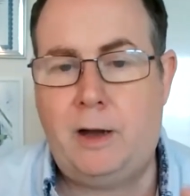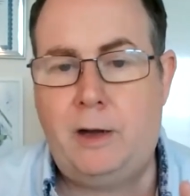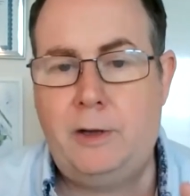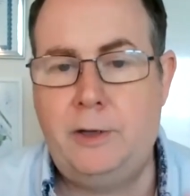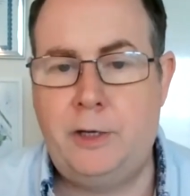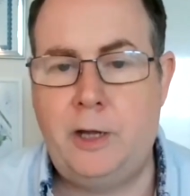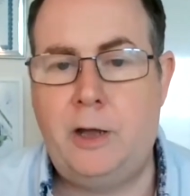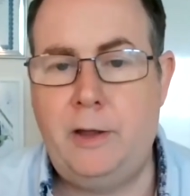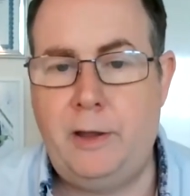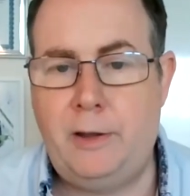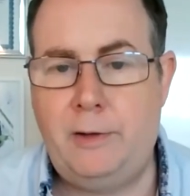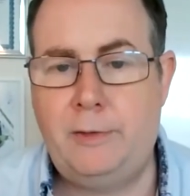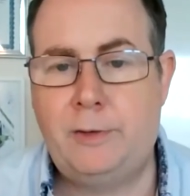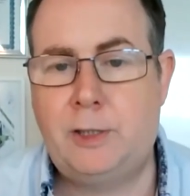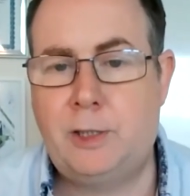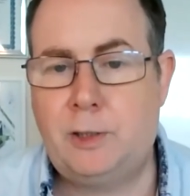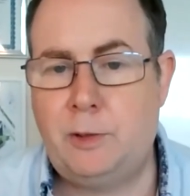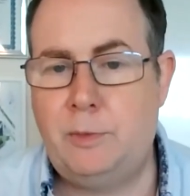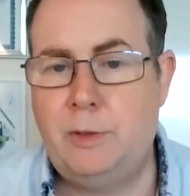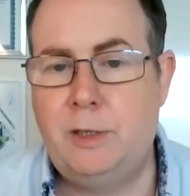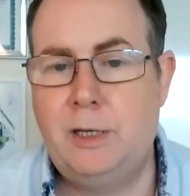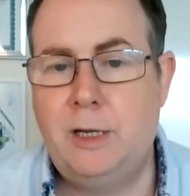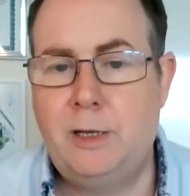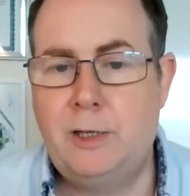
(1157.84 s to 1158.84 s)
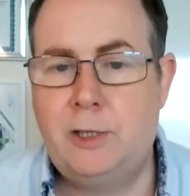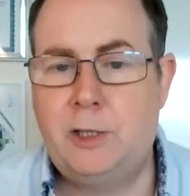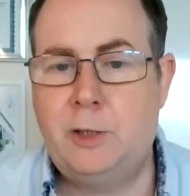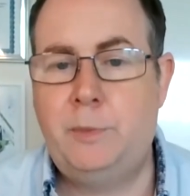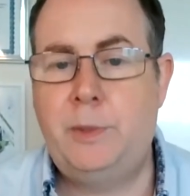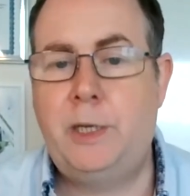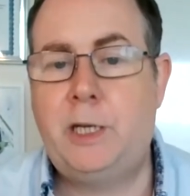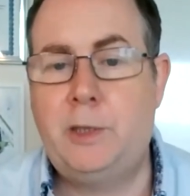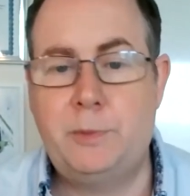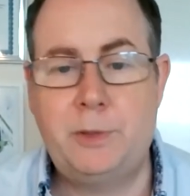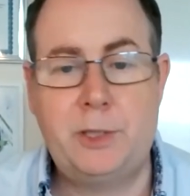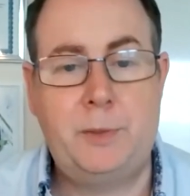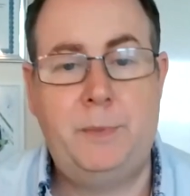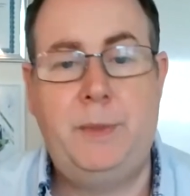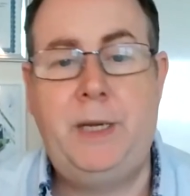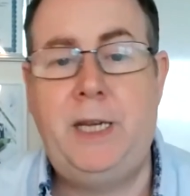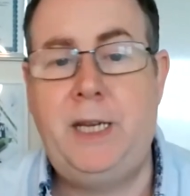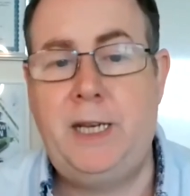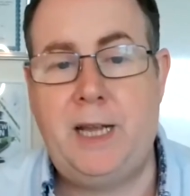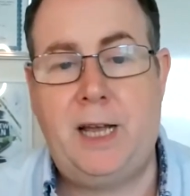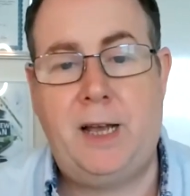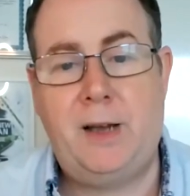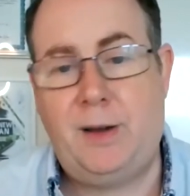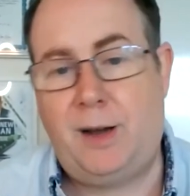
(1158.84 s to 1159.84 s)
if somebody comes to
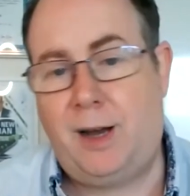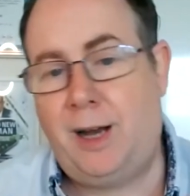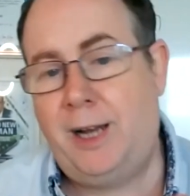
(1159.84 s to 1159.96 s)
me now,